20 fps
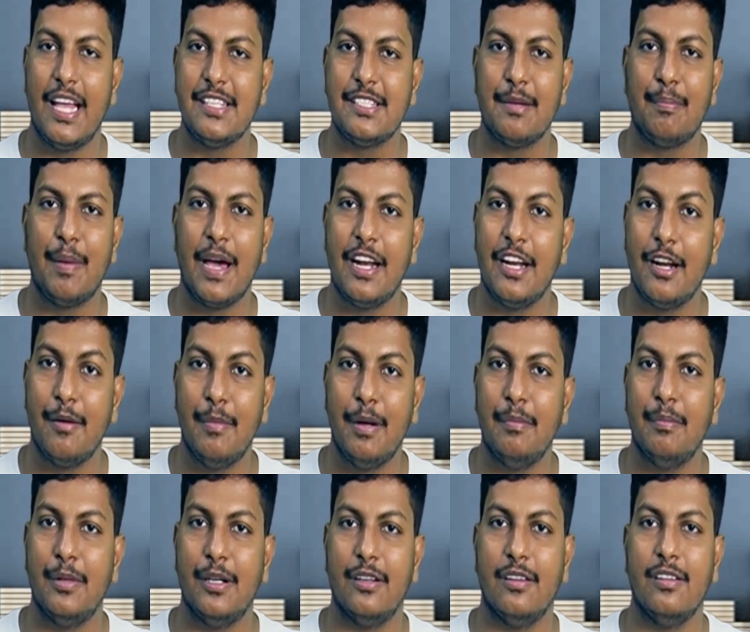as a panel
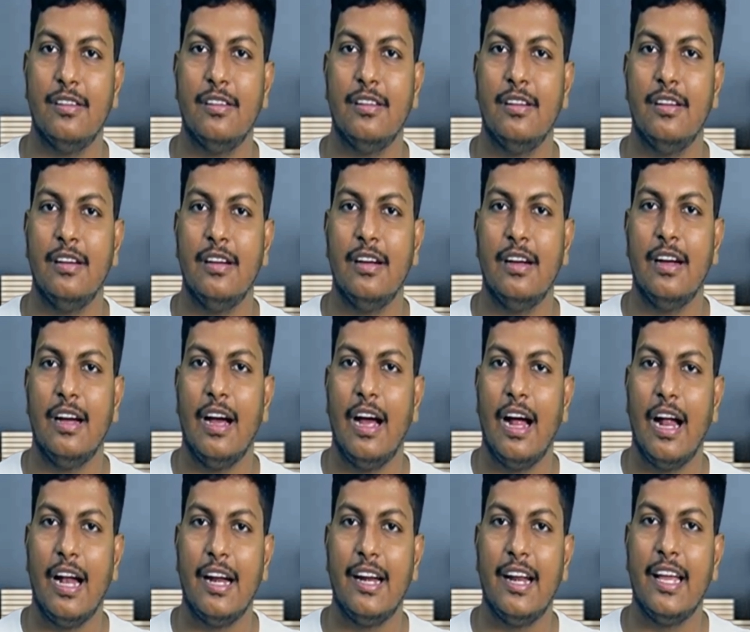member.
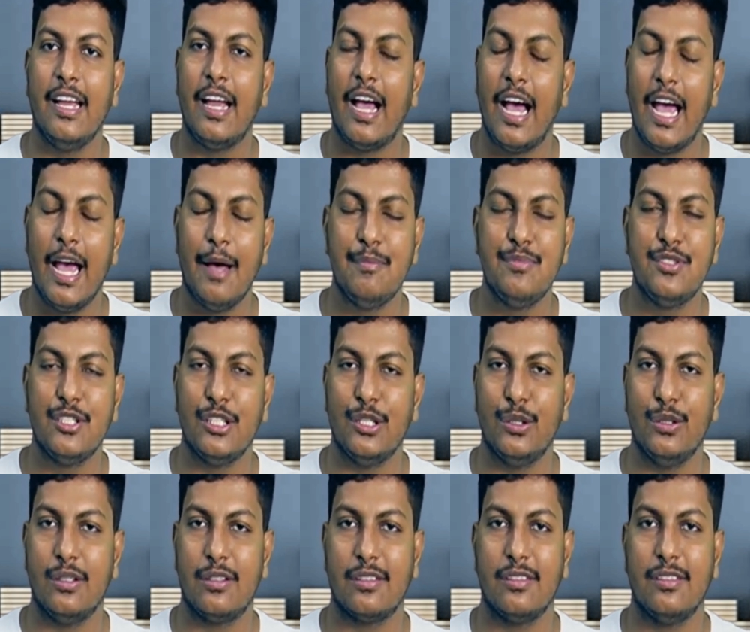And I
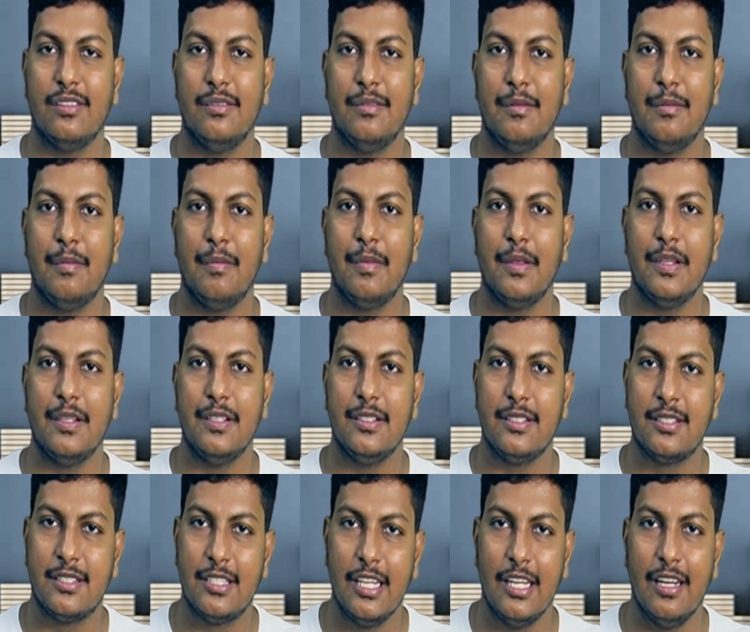observed,
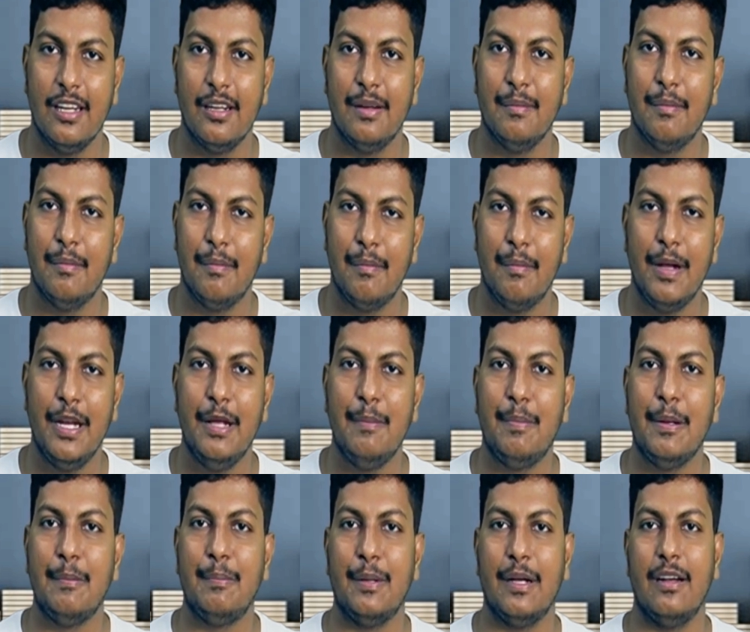still many
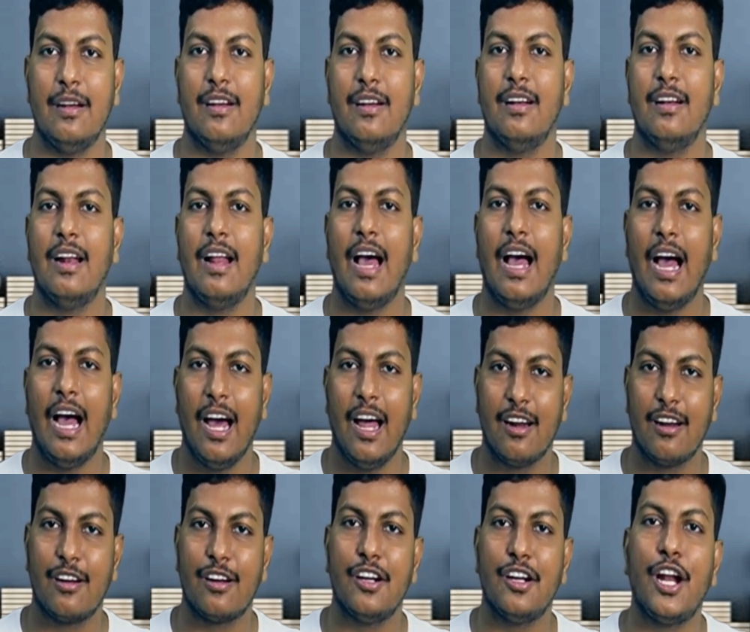people
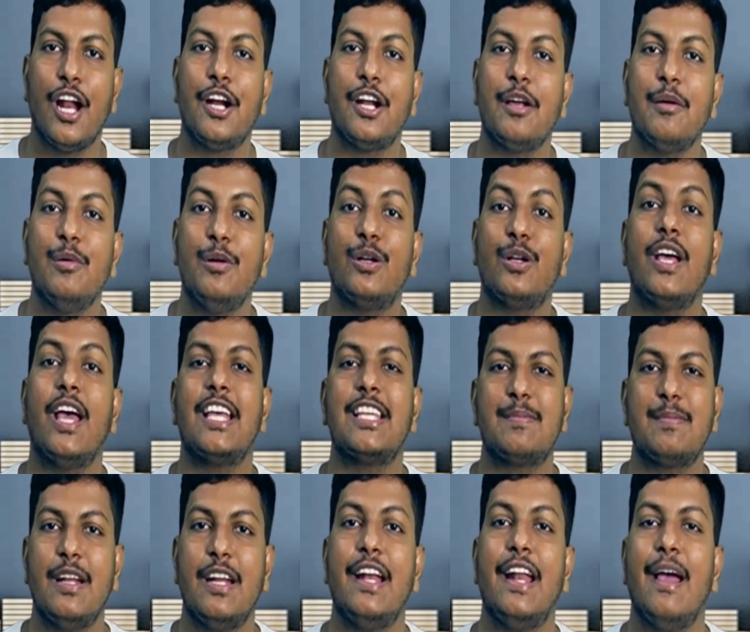are not able to
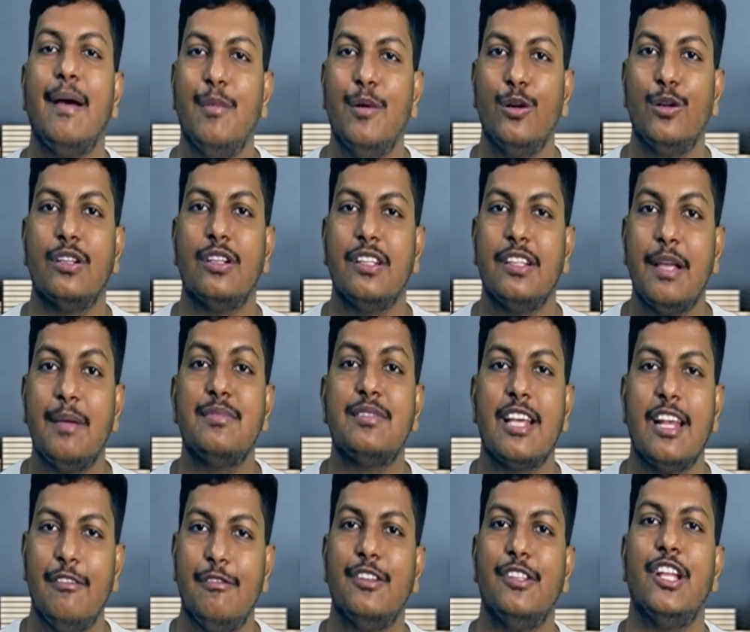explain about
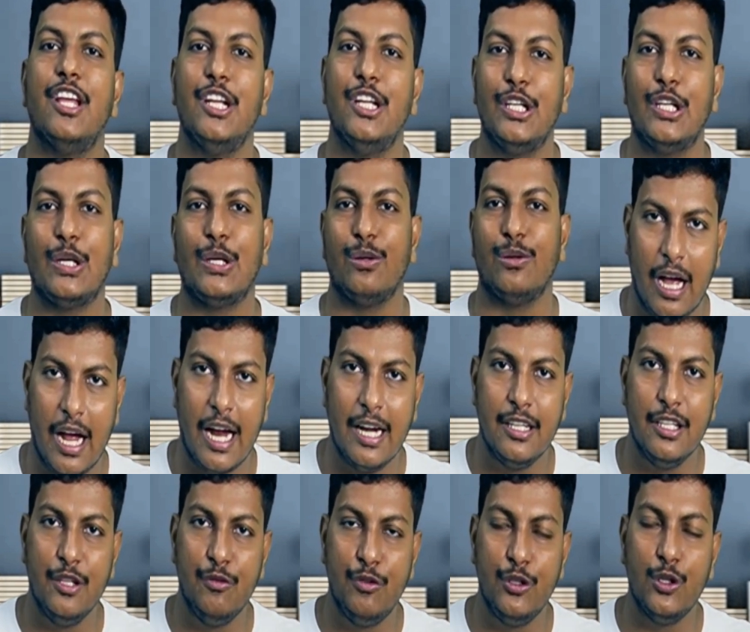themselves in the interview.
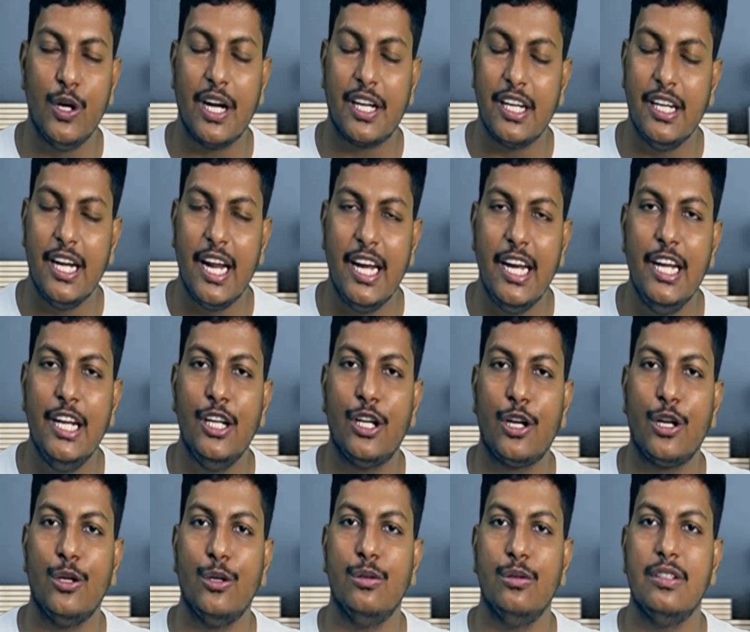And if you attend any
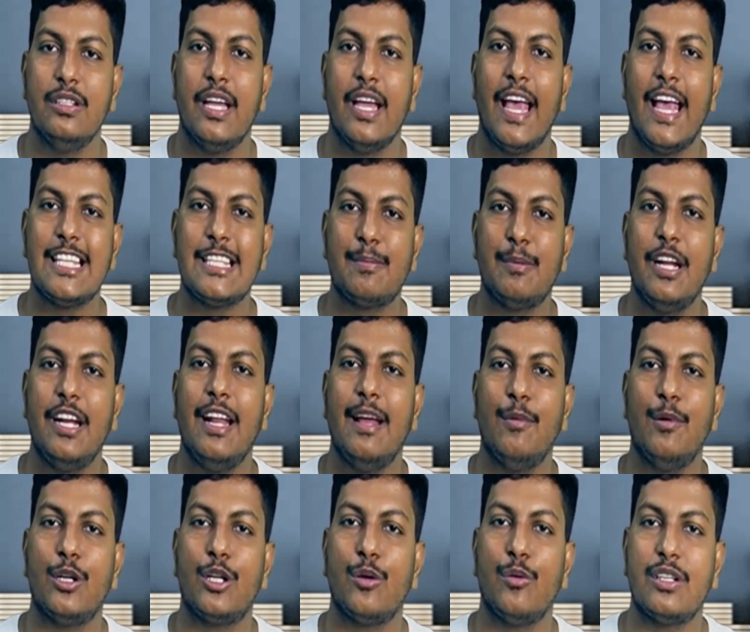interview, explain
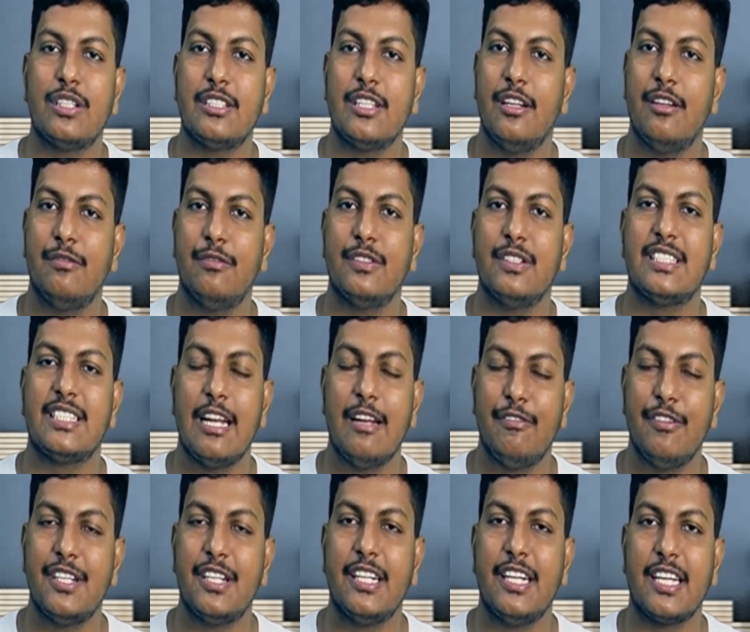about yourself.
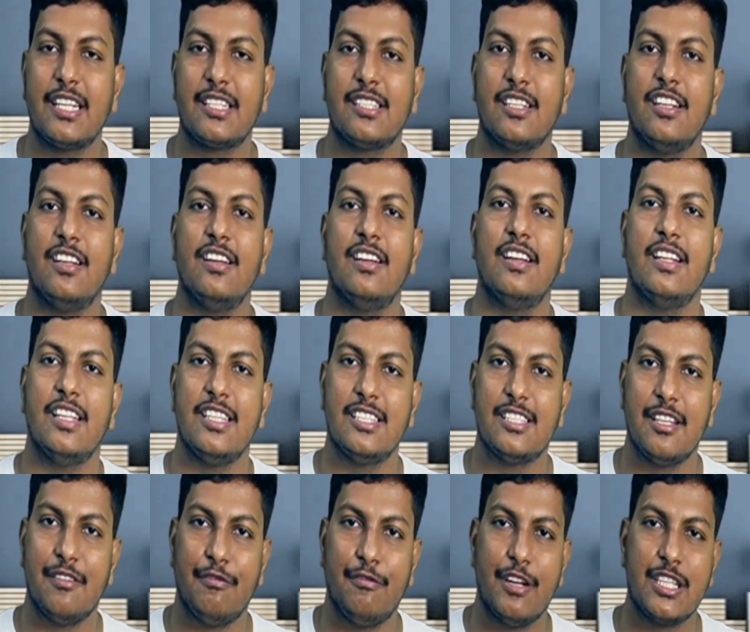Self-introduction is
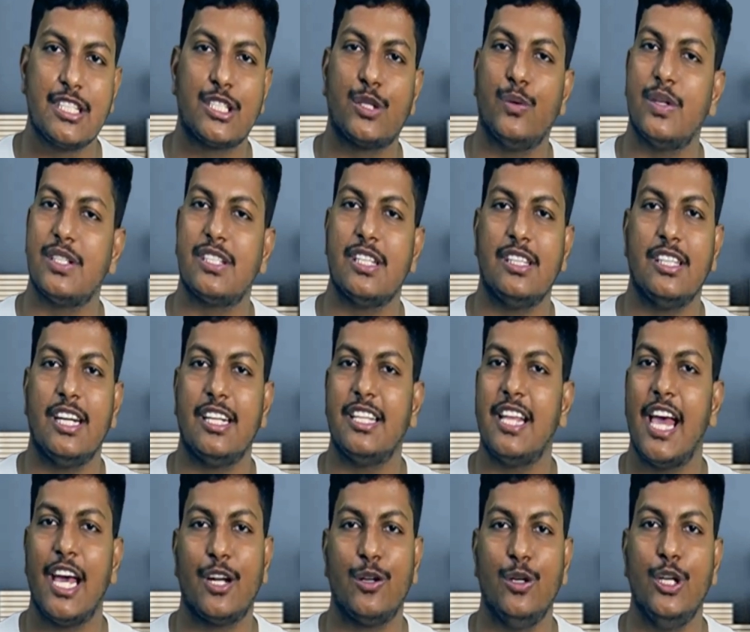the first question that
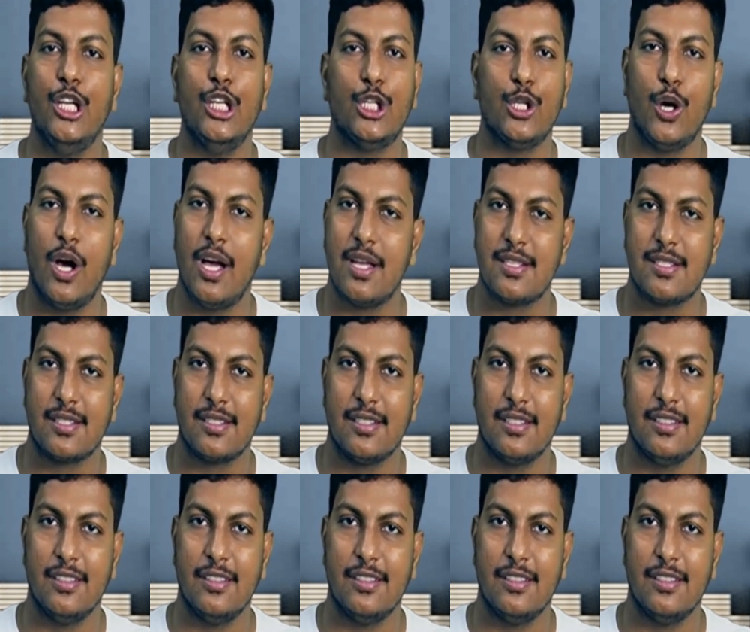they are going to ask.